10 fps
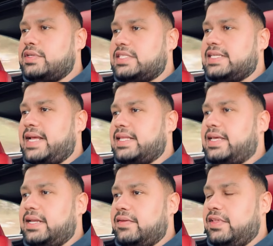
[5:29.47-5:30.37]
sedan at the
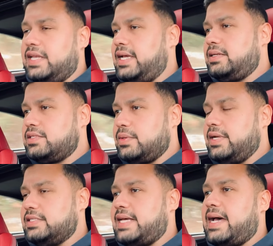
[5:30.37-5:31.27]
end of the day, so
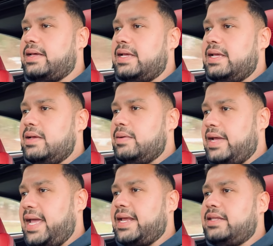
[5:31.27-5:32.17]
there's that.
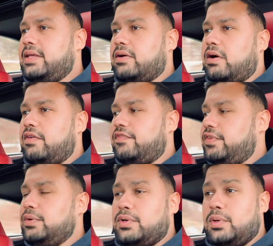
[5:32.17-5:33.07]
And there are a
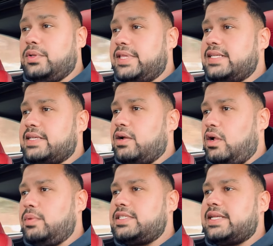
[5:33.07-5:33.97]
few cool things that
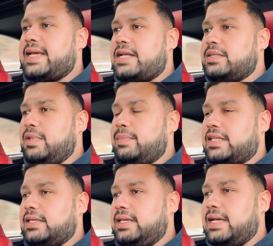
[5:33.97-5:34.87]
always stick out to me about
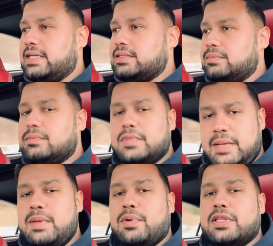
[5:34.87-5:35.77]
the E S. Let
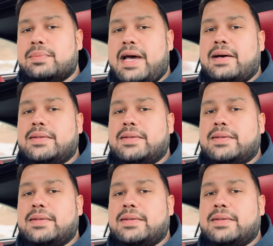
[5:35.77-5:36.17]
me point them out.